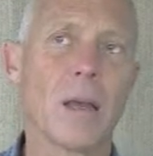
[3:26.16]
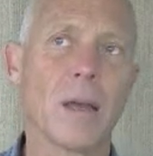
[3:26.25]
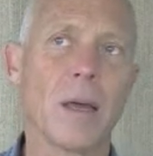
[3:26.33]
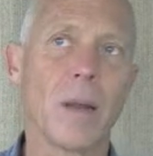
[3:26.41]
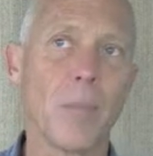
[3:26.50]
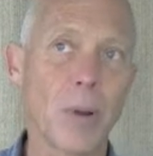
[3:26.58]

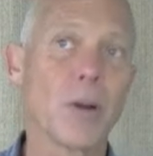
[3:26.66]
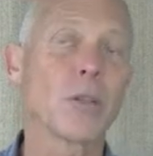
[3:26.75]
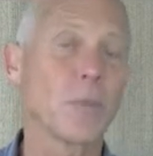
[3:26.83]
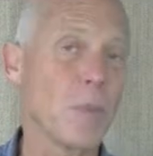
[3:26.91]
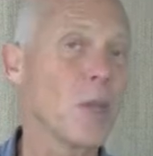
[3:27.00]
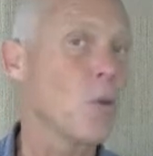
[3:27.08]
an
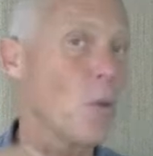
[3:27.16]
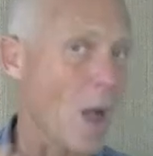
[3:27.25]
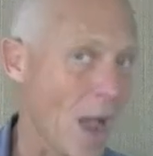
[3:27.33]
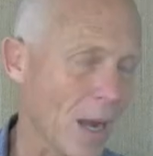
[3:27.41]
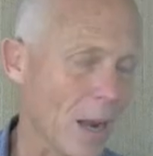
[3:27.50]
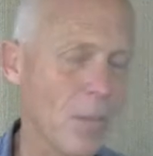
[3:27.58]
appearance menu
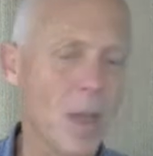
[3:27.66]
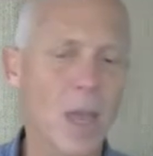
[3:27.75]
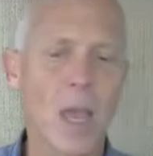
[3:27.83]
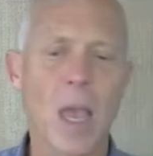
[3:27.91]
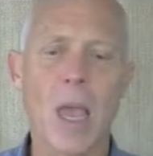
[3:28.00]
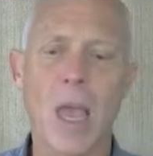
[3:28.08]
item,
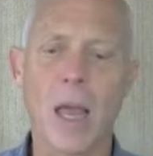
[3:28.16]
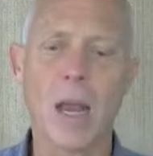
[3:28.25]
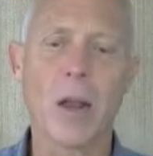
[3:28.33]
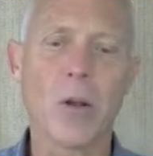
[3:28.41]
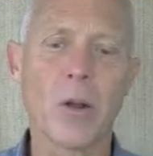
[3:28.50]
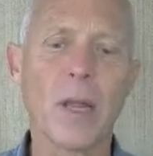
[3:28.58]
and
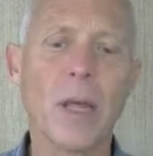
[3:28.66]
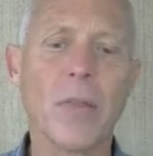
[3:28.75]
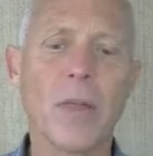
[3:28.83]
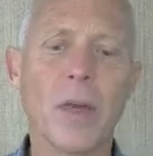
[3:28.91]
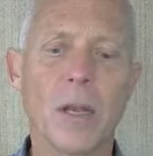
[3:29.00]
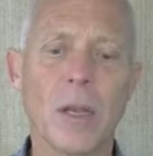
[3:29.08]

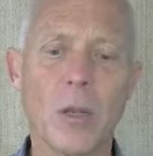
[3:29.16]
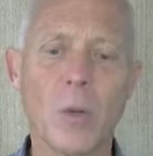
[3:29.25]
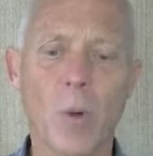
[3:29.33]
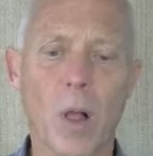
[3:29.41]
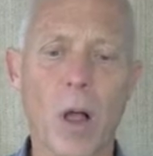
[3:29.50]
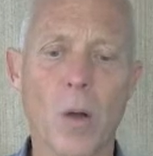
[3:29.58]
underneath it you
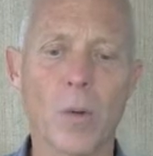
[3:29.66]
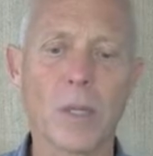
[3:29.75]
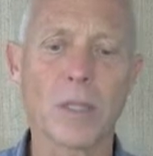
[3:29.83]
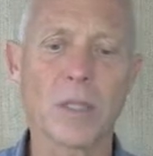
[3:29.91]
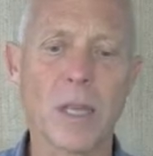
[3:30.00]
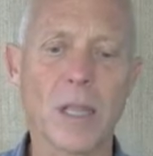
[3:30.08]
will
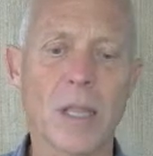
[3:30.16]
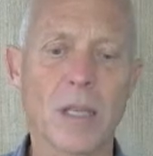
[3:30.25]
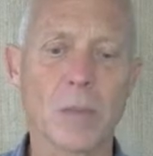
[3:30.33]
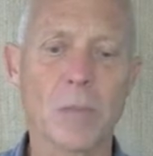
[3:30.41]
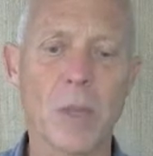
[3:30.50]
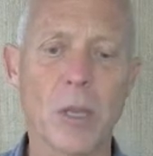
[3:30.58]
always see
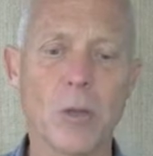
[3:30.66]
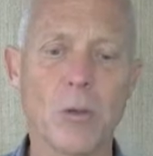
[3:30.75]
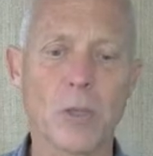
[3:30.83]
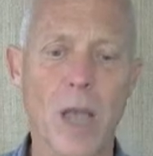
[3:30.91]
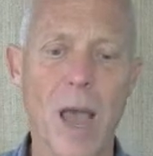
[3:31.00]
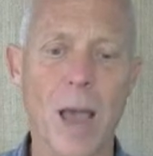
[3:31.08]
this
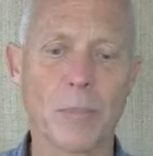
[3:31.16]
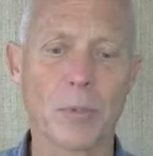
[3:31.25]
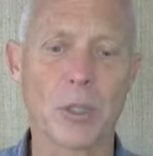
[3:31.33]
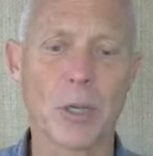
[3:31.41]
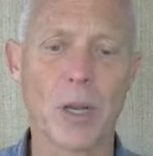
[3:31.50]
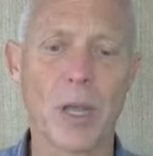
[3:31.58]
menus
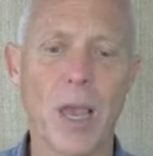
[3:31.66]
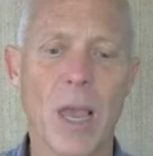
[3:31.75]
option.